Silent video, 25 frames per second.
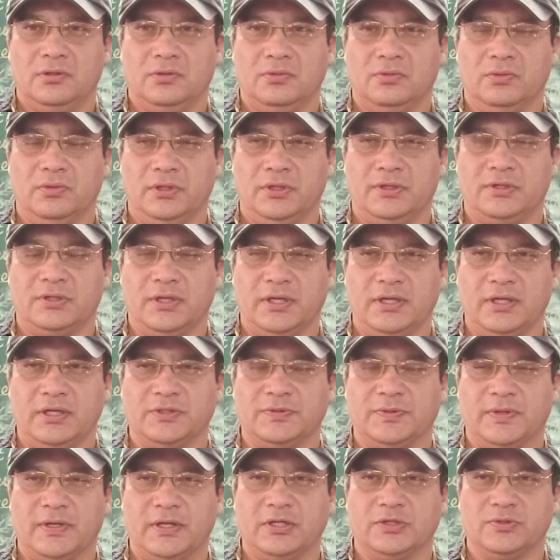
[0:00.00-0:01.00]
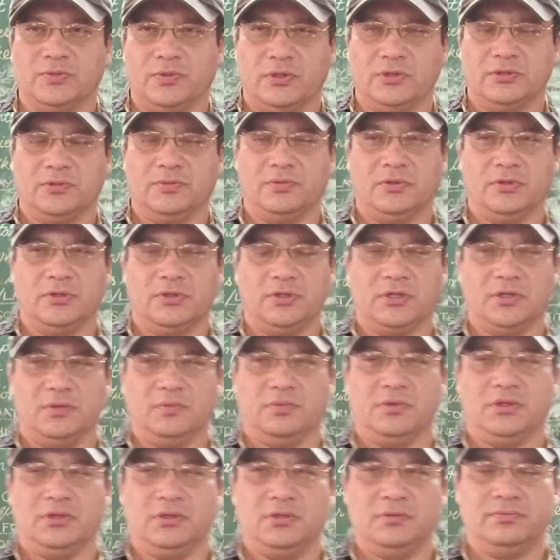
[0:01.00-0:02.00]
we'll try as far as possible to
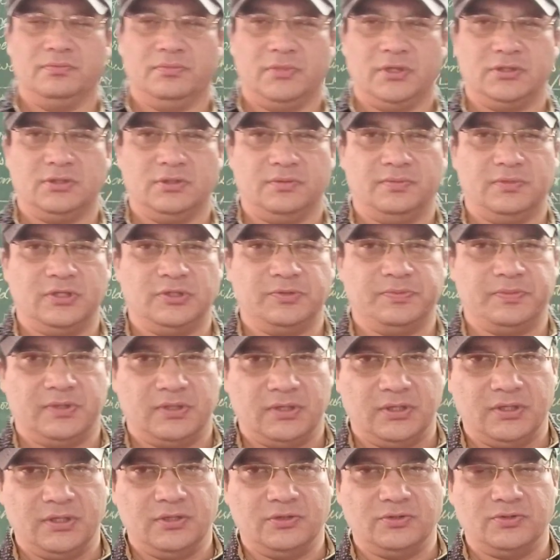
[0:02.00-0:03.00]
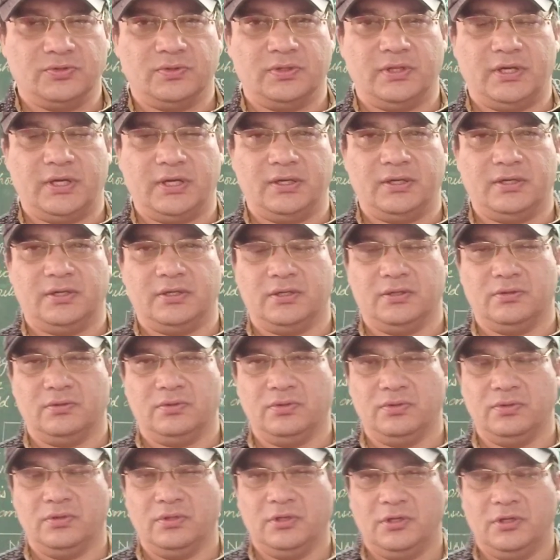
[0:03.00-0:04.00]
cover much of this part so that
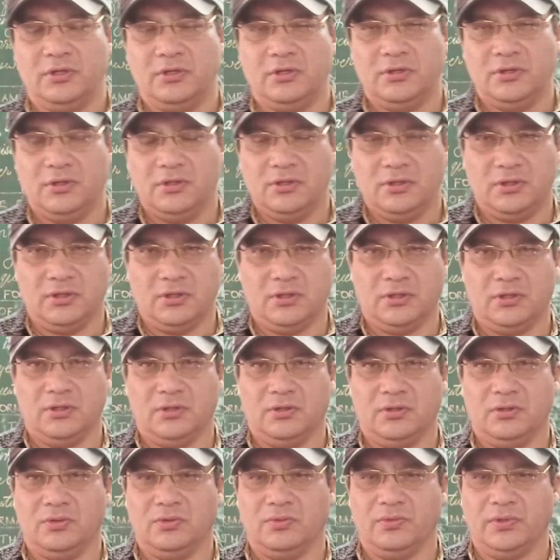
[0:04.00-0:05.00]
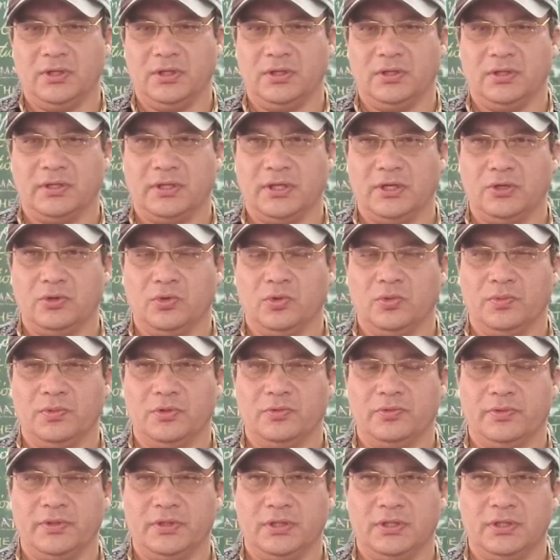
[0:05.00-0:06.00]
we'll get
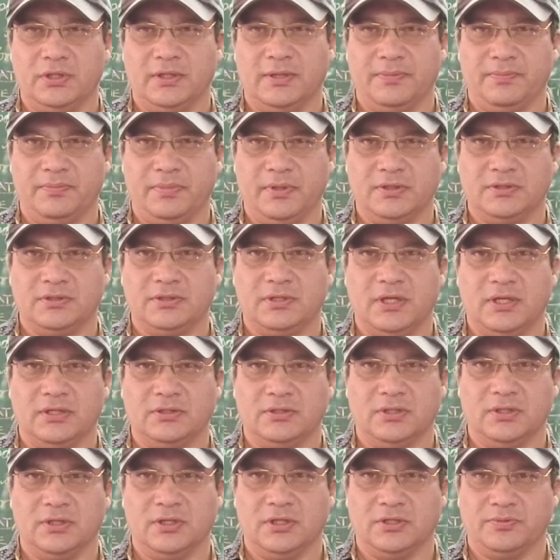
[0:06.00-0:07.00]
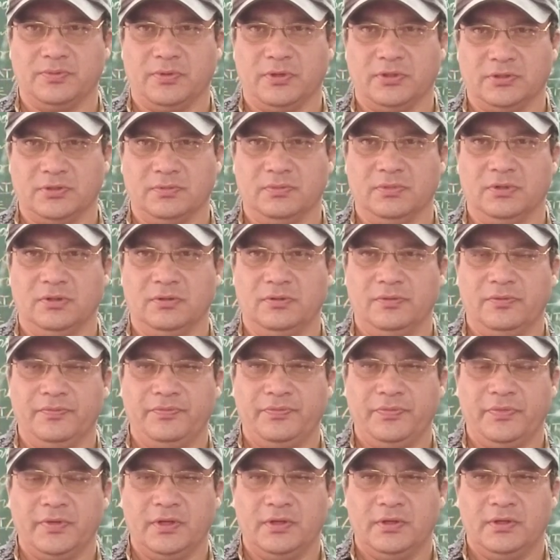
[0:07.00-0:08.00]
over with The Tempest as early as possible,
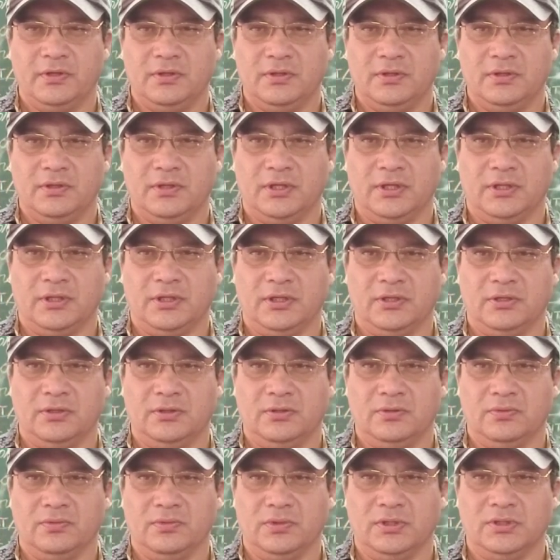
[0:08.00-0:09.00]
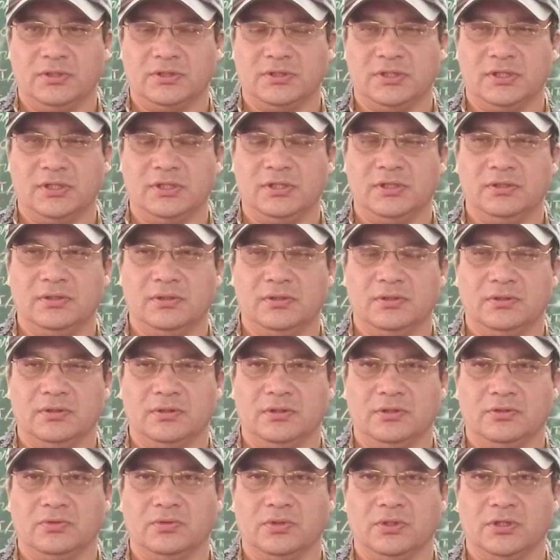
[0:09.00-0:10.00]
and then we'll see
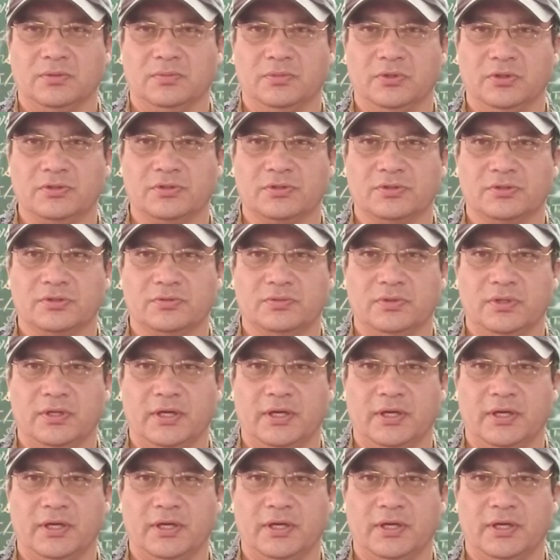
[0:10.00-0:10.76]
the two other books we